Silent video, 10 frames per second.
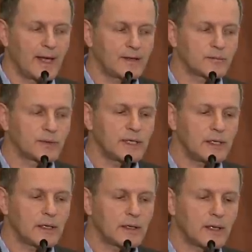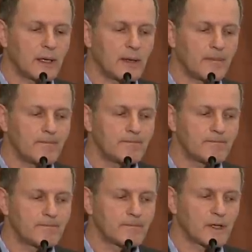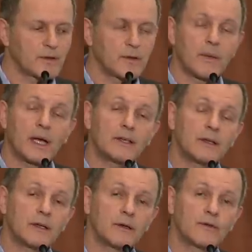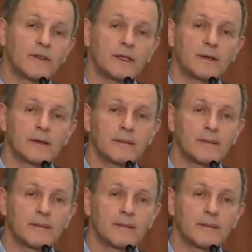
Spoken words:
is bring to mind your feet